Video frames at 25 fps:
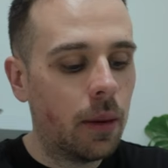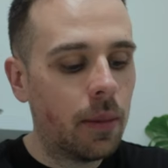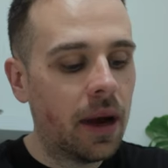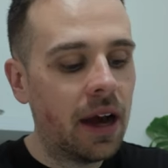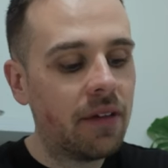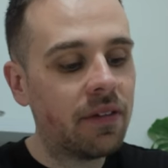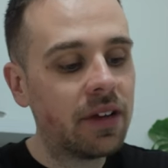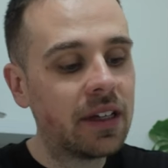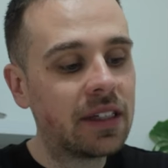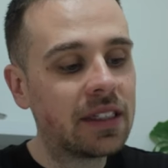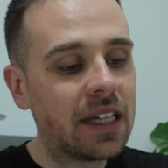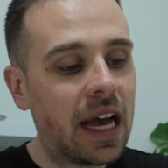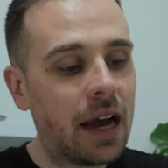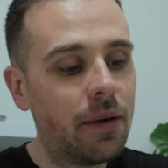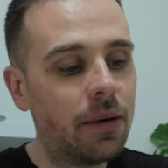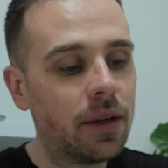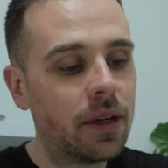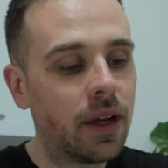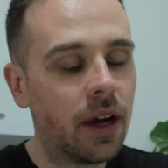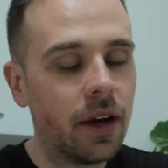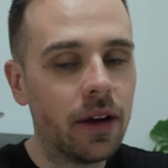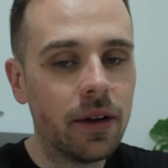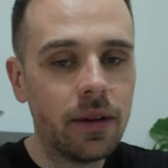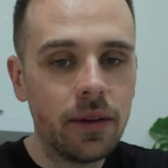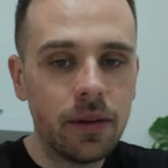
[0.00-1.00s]
I'm having
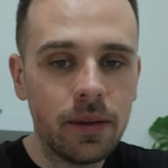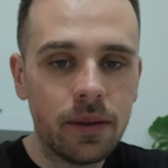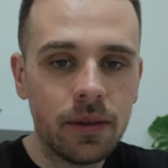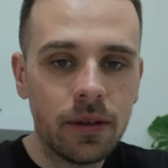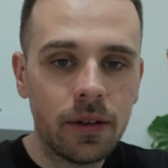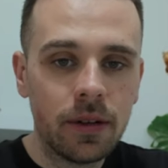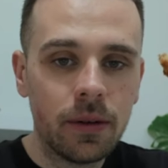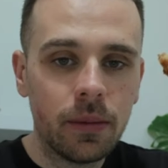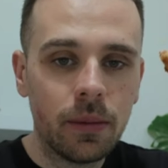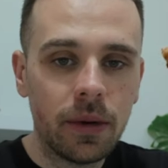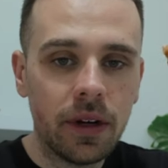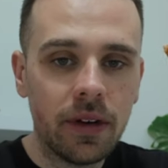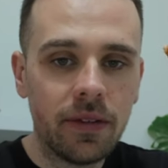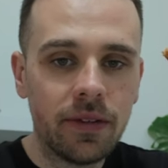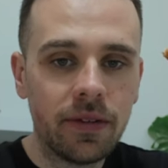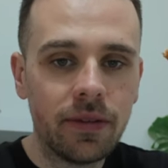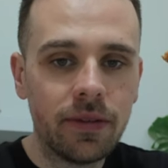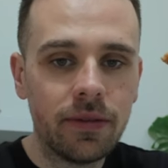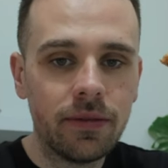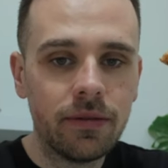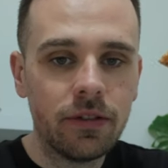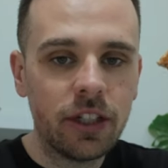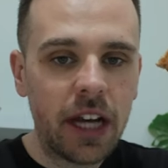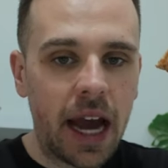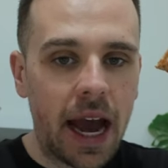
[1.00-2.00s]
sourdough
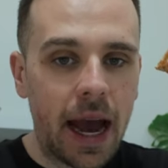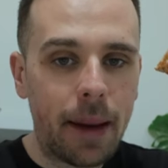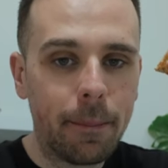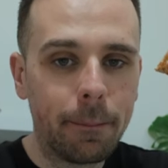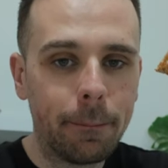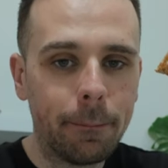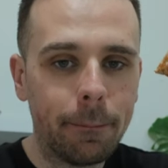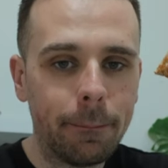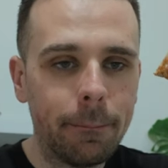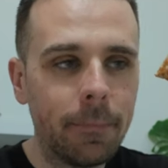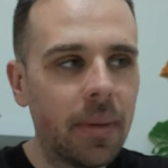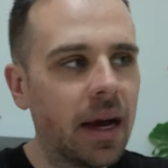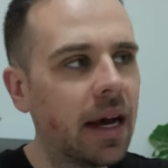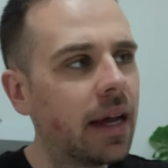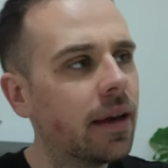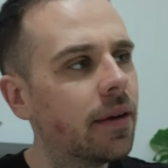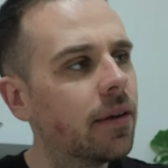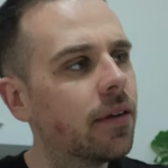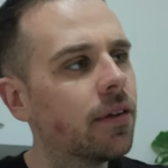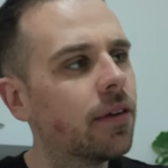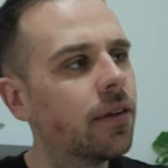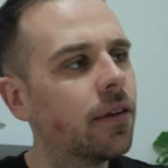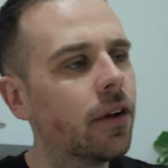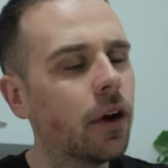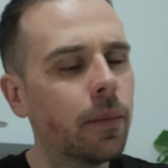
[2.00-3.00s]
with jam
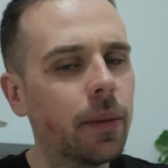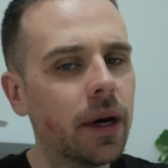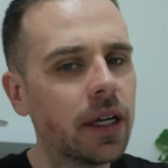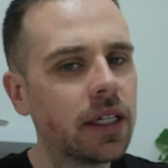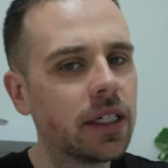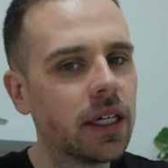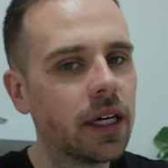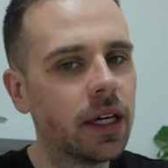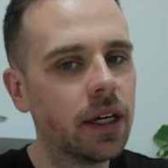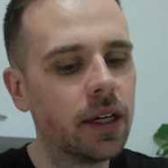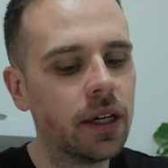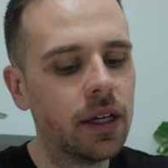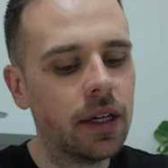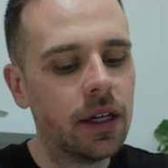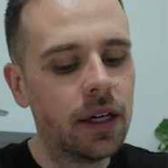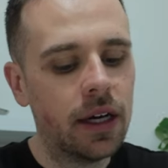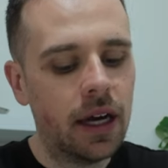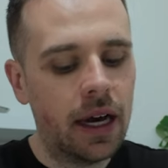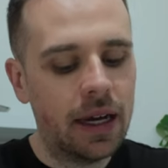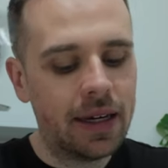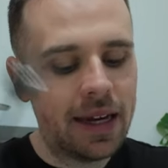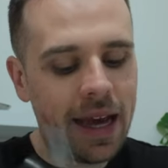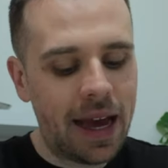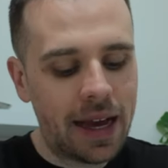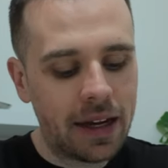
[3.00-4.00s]
and no butter,
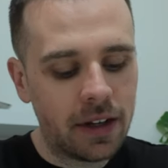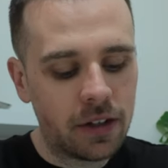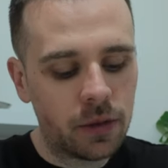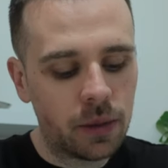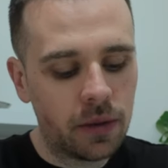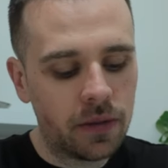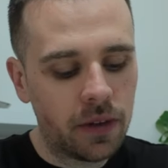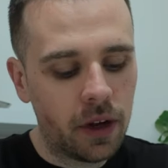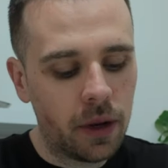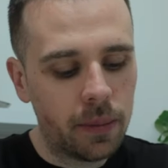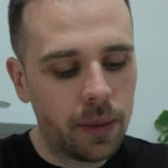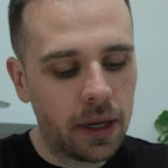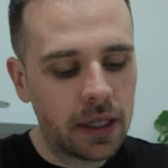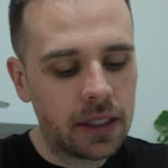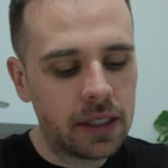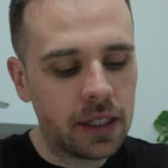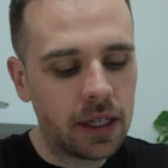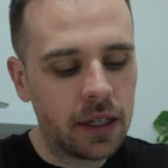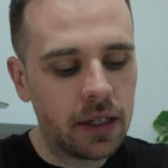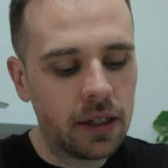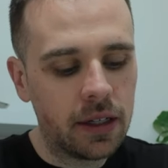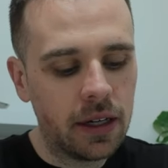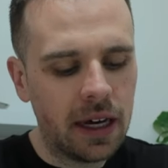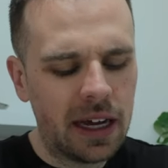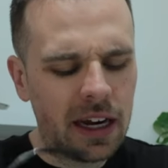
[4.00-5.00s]
and eggs with no
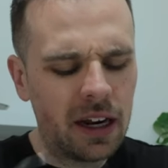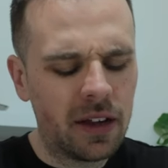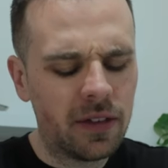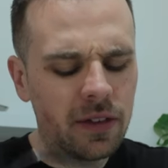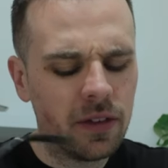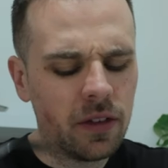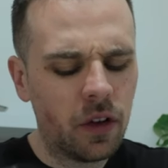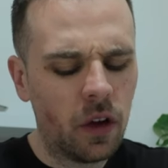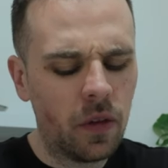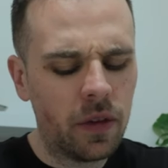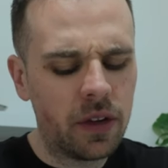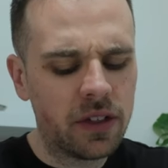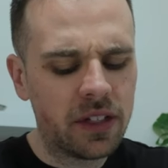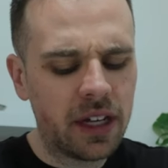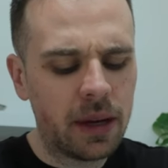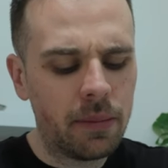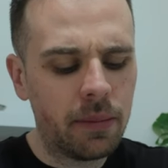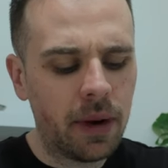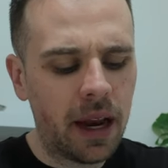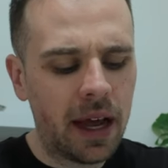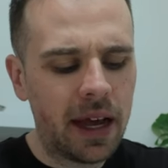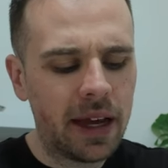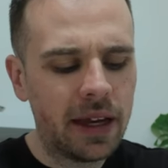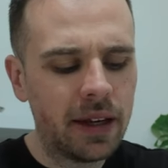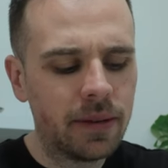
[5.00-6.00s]
butter, and on the same
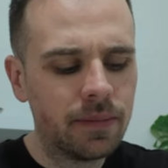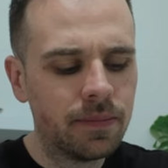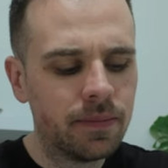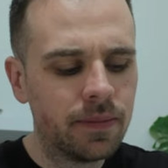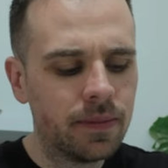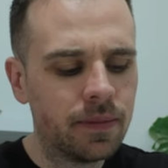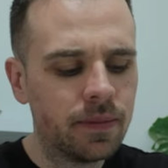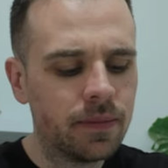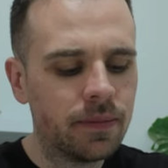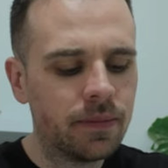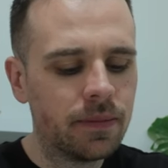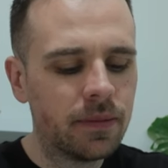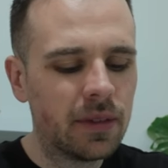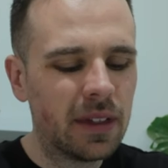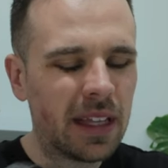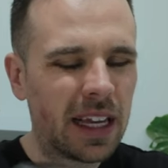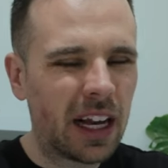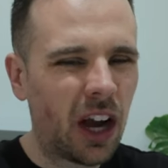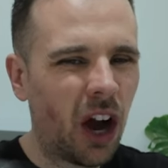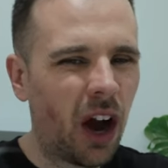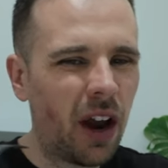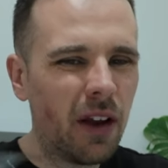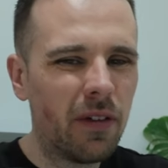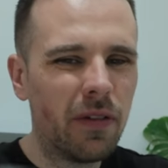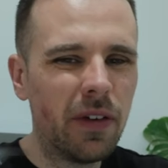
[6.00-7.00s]
plate. And they
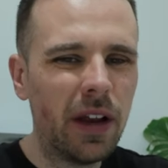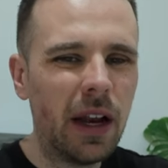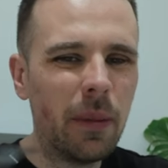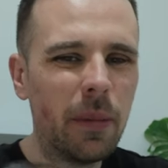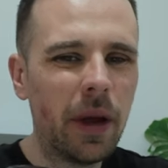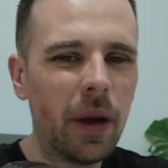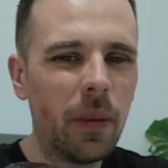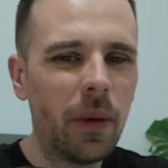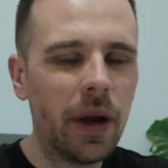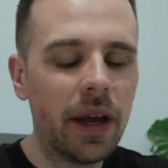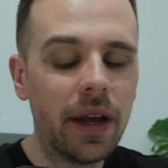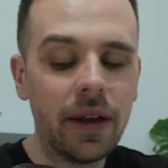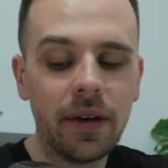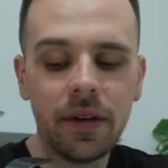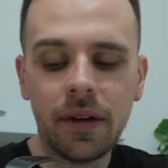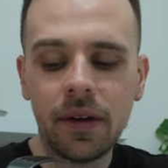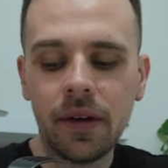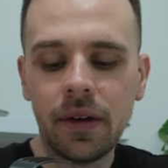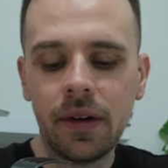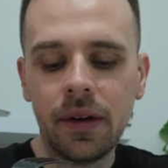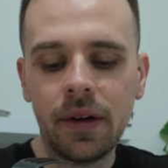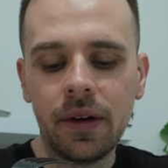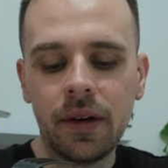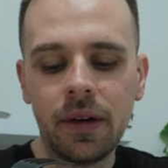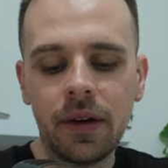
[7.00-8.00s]
kind of feel a bit weird.
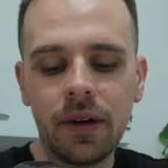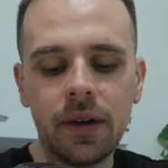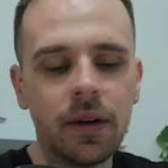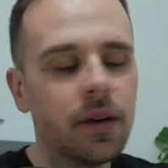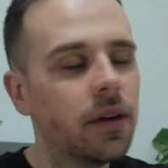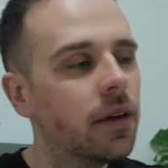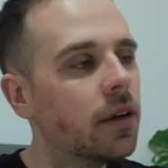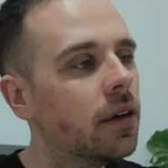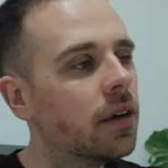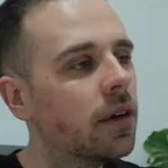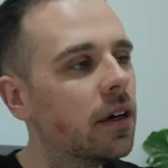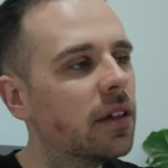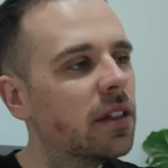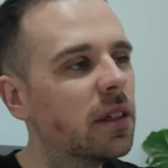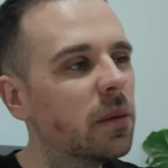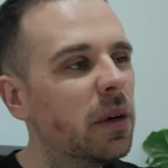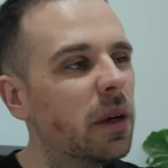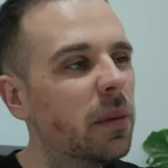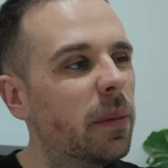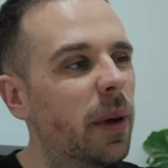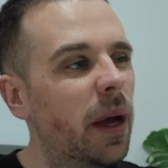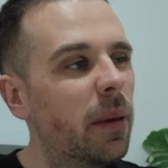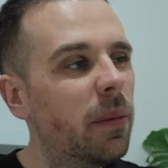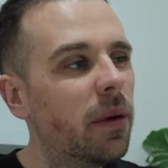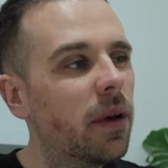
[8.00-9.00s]
Is it
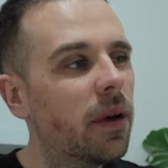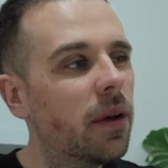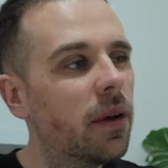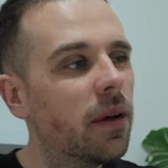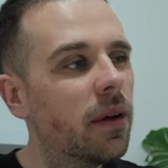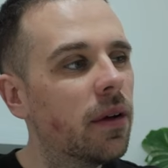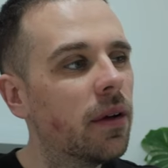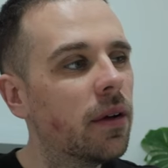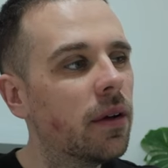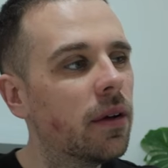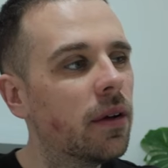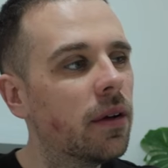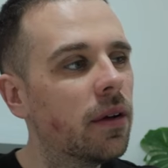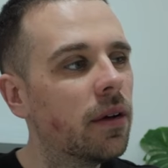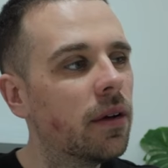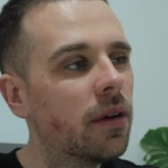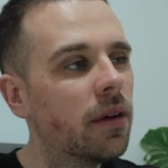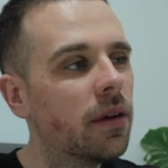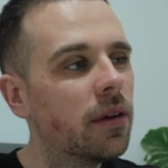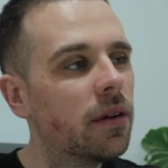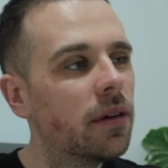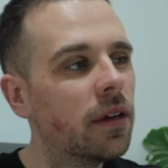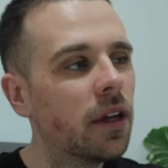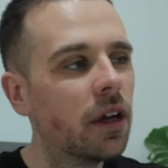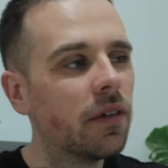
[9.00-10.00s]
weird, babe?
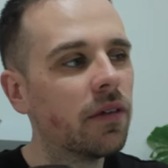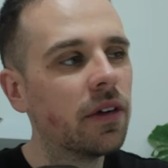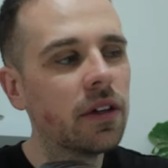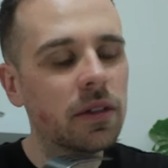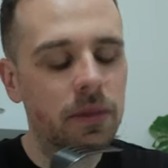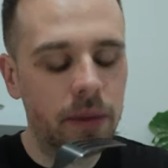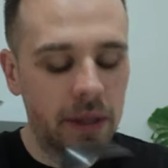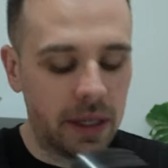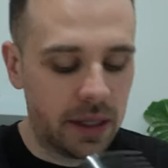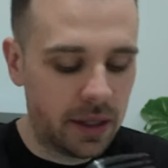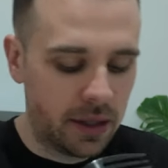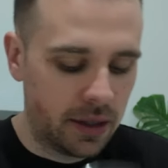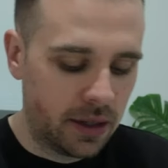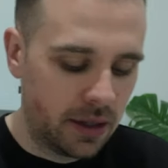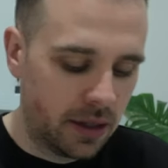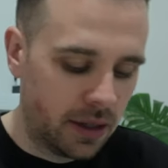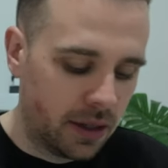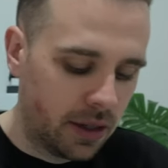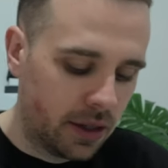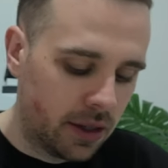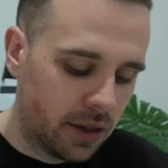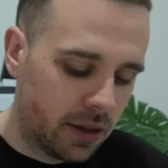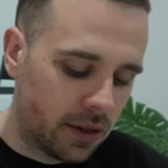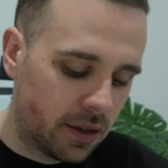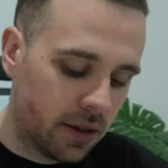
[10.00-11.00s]
Yeah, I think it's weird.
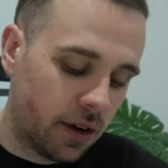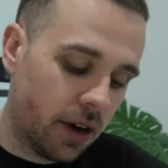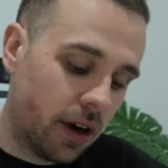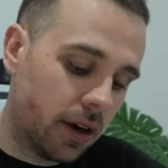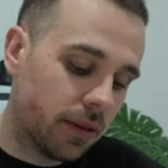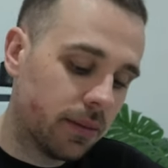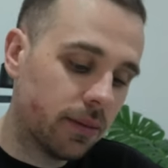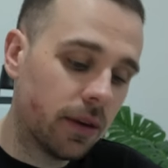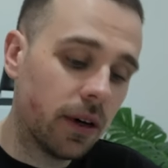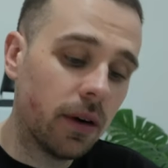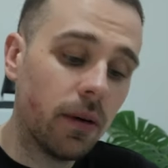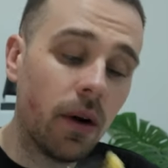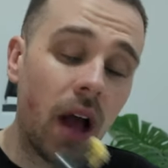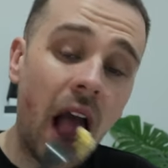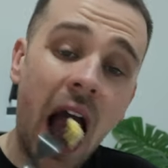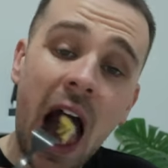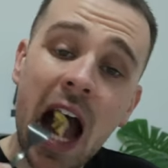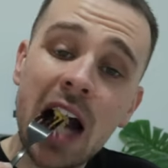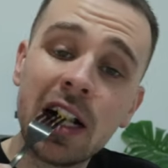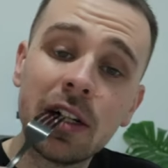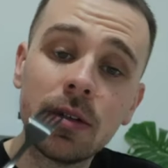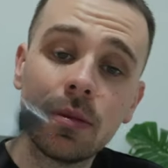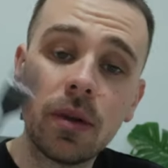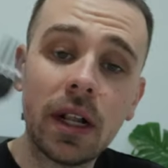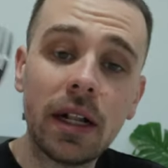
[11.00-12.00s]
Right, well,
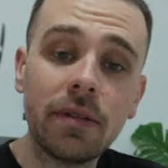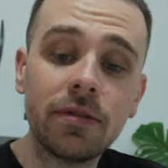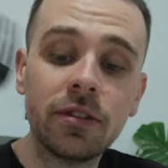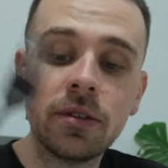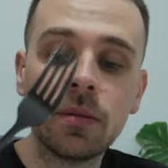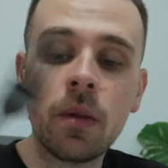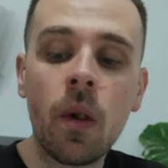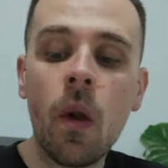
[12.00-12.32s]
whatever.